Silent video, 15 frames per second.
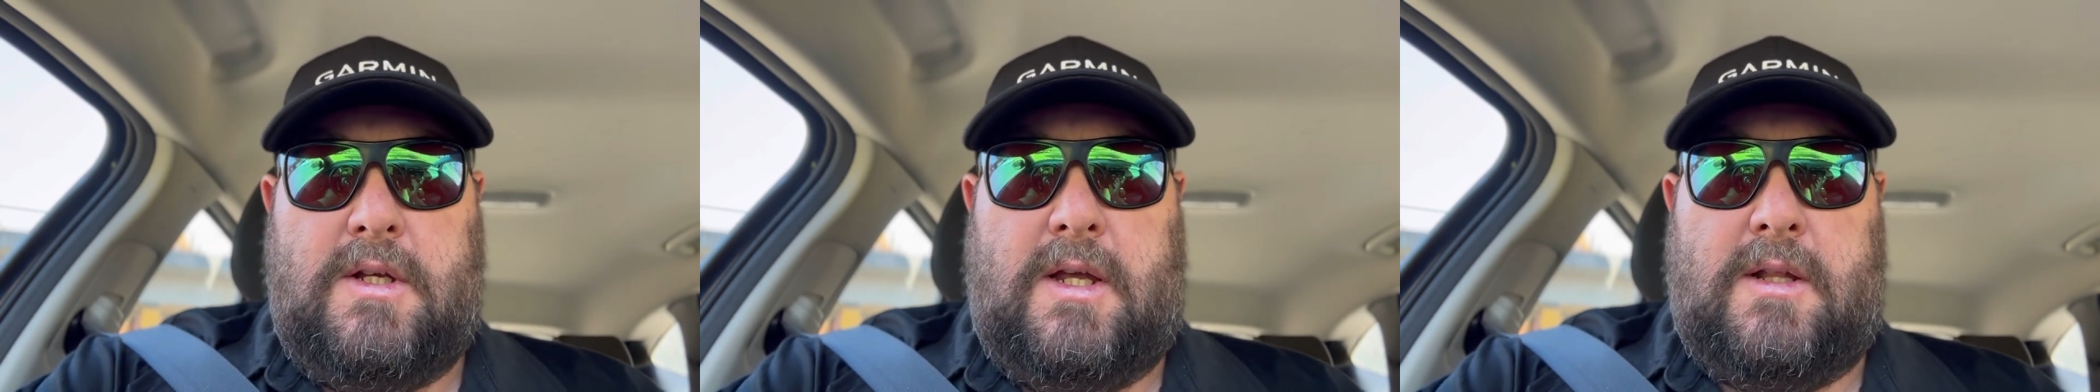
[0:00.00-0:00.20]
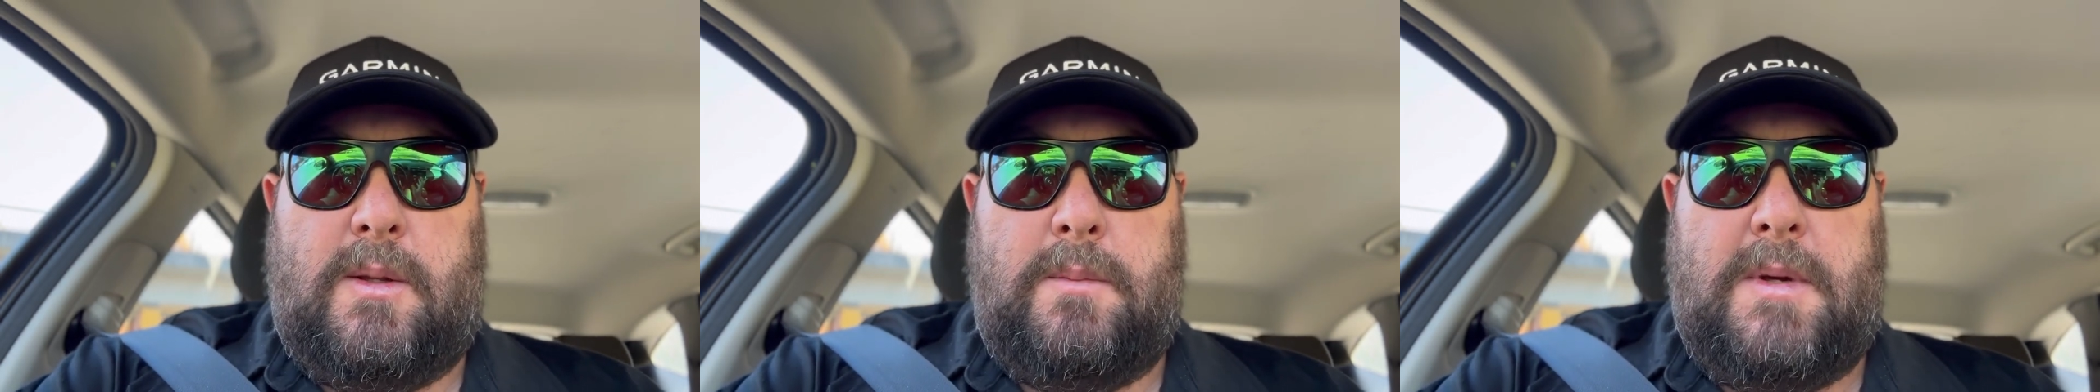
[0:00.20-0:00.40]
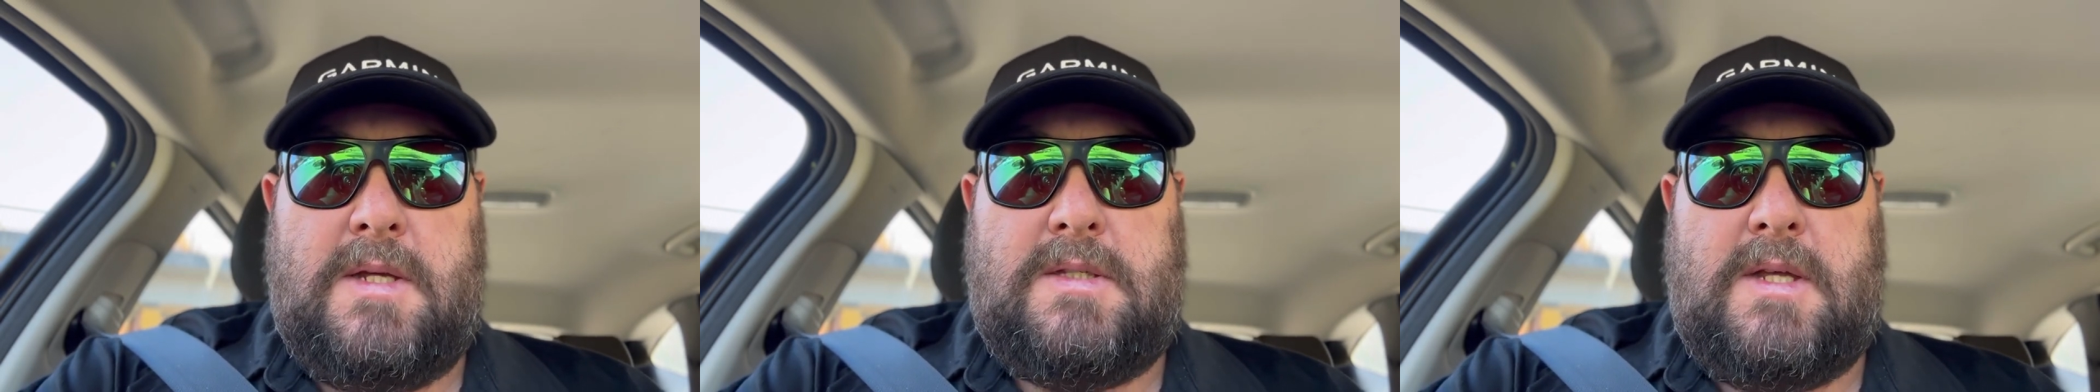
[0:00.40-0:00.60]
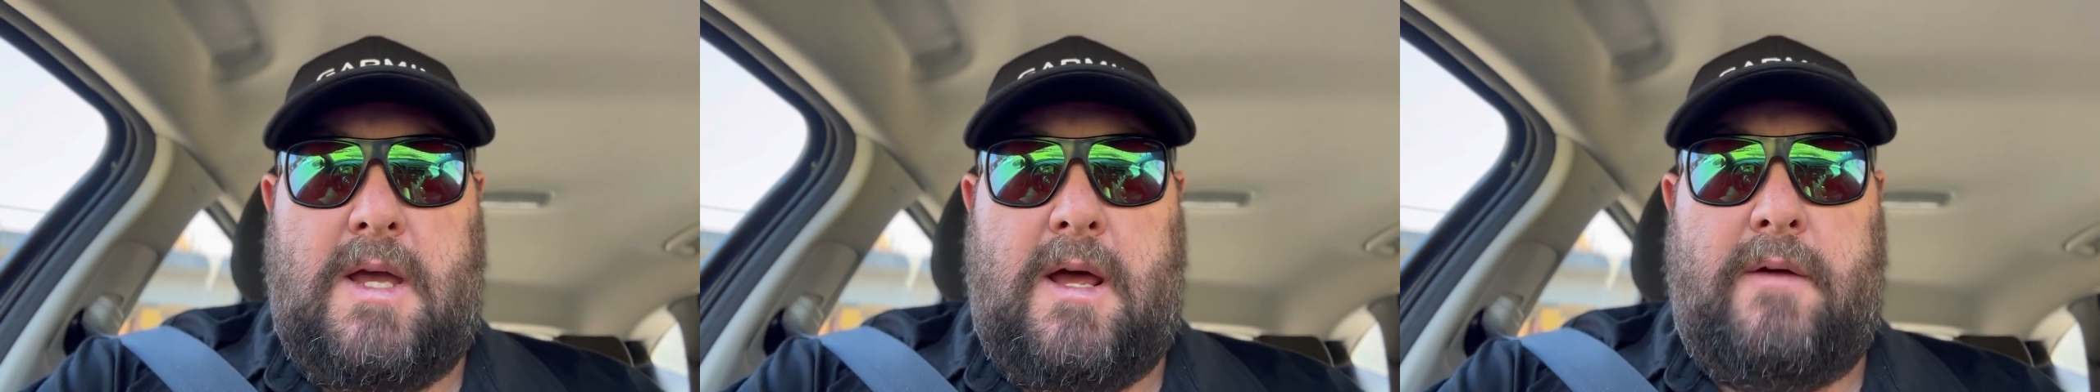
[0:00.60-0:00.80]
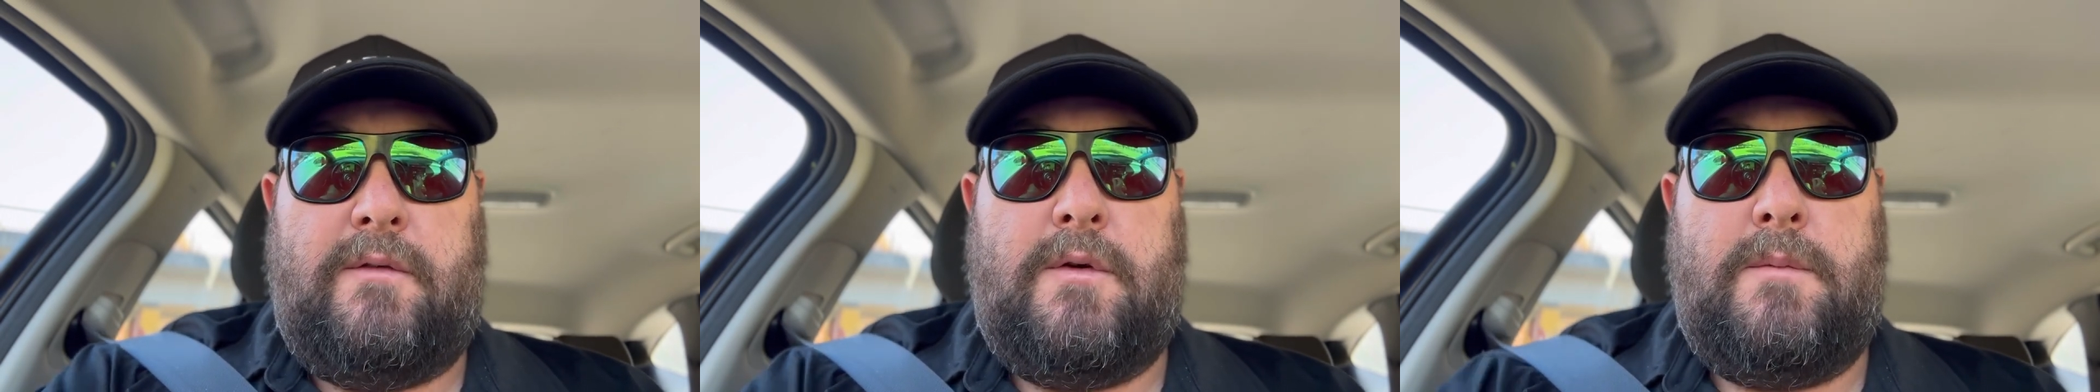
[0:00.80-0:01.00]
get the best
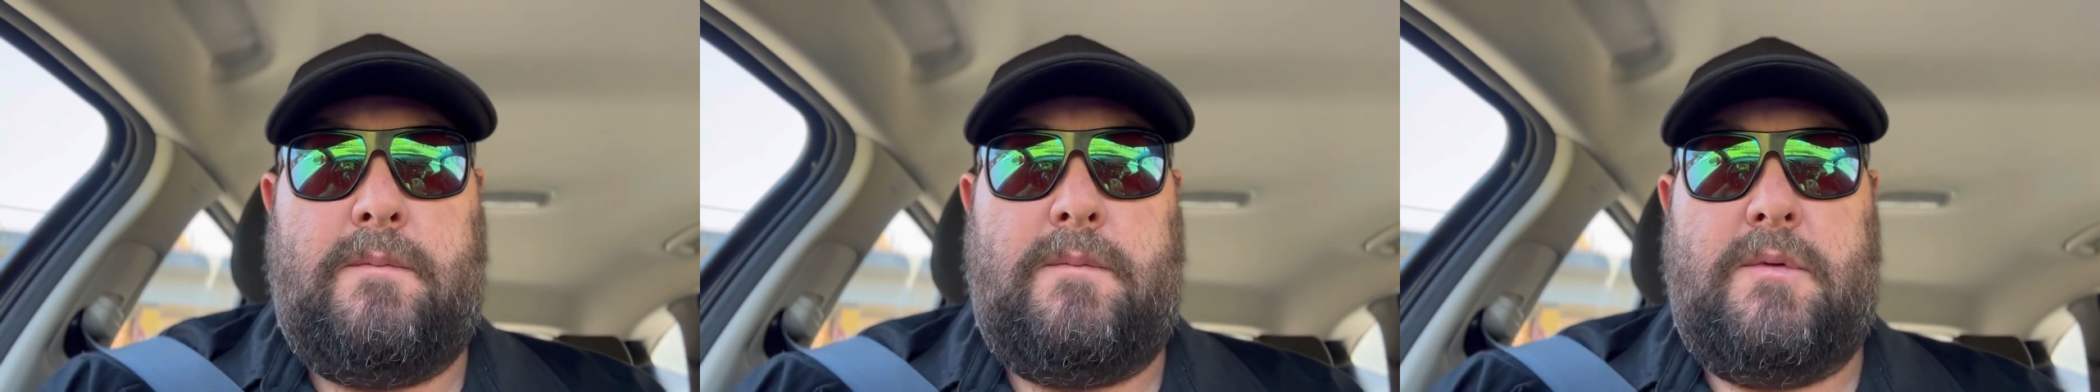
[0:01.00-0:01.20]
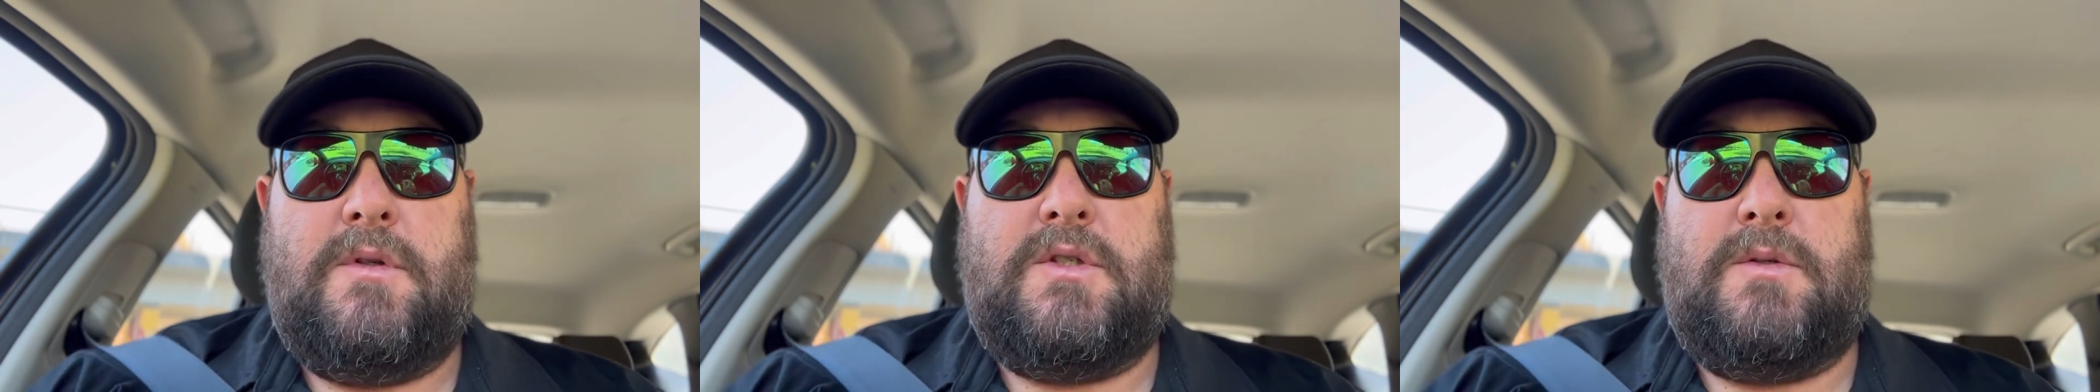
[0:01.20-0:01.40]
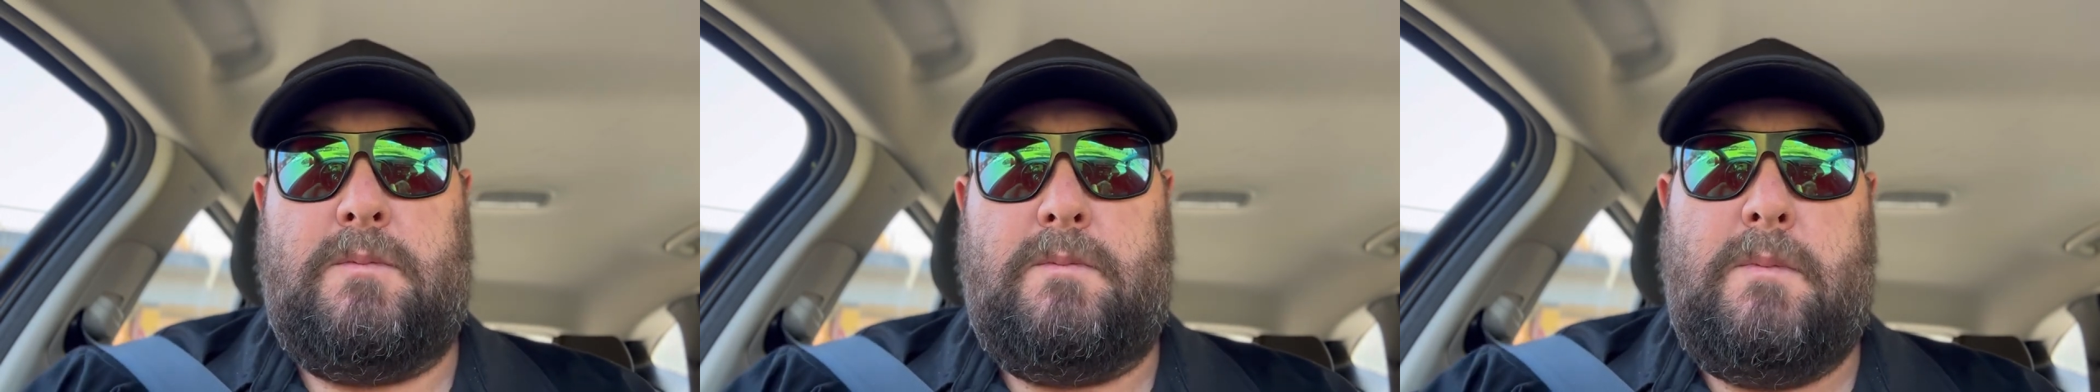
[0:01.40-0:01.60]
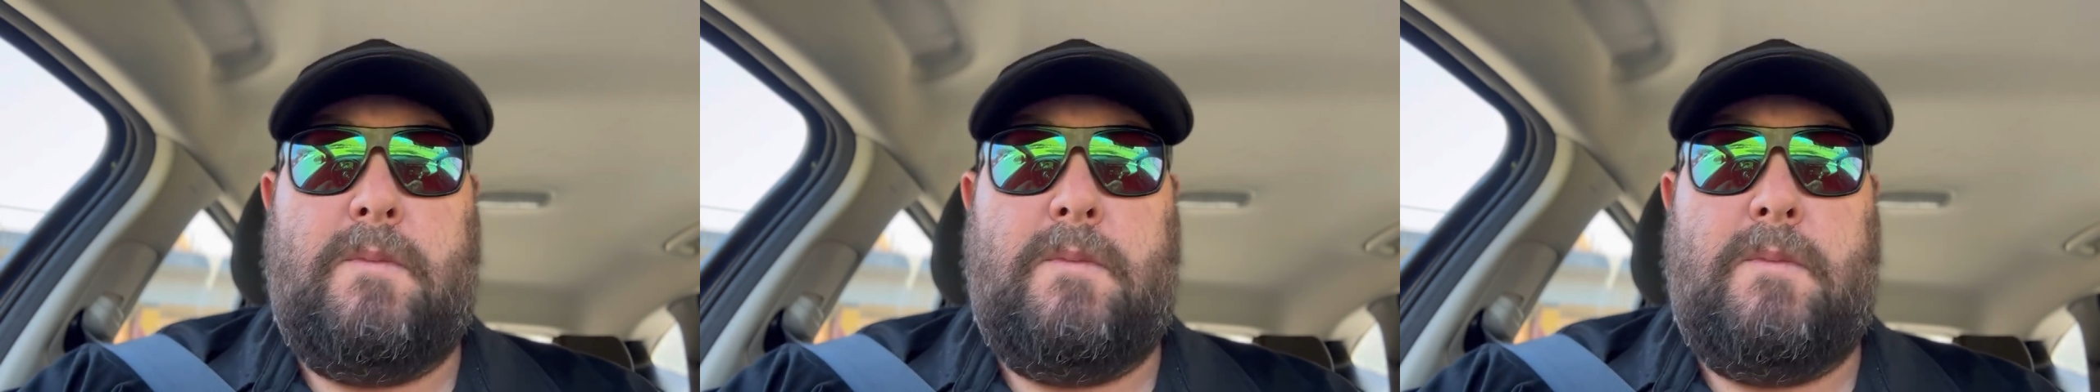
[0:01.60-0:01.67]
out of them to